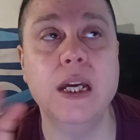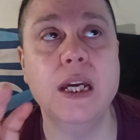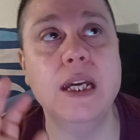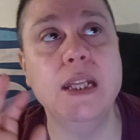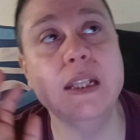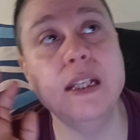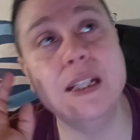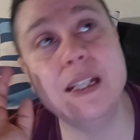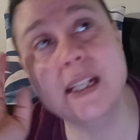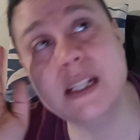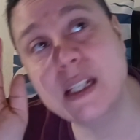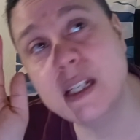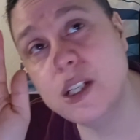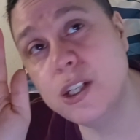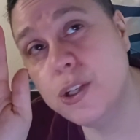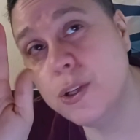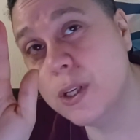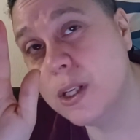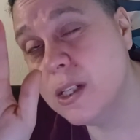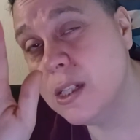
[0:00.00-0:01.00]
In the
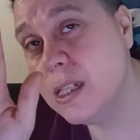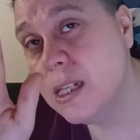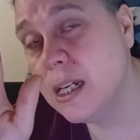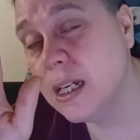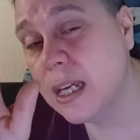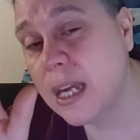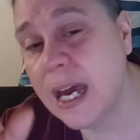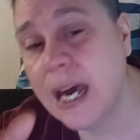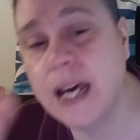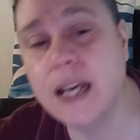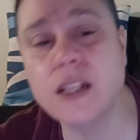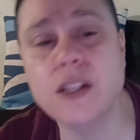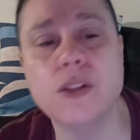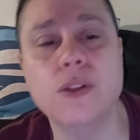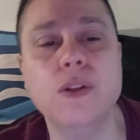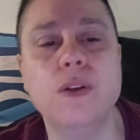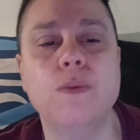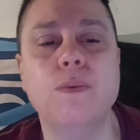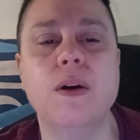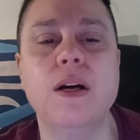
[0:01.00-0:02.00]
distance, you can see a
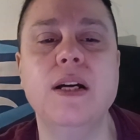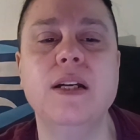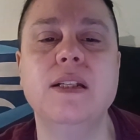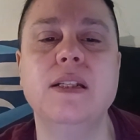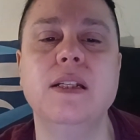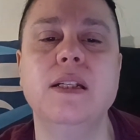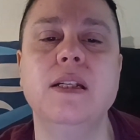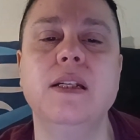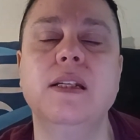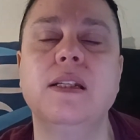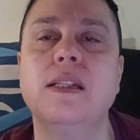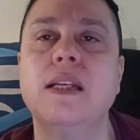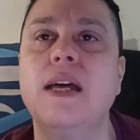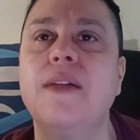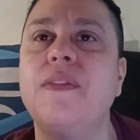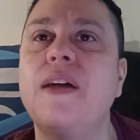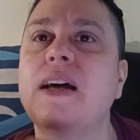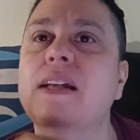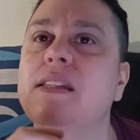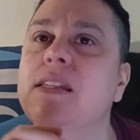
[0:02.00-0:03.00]
castle, it rises,
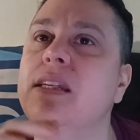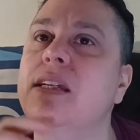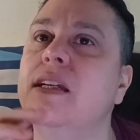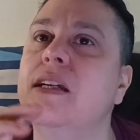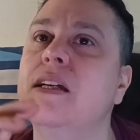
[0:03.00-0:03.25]
and that's like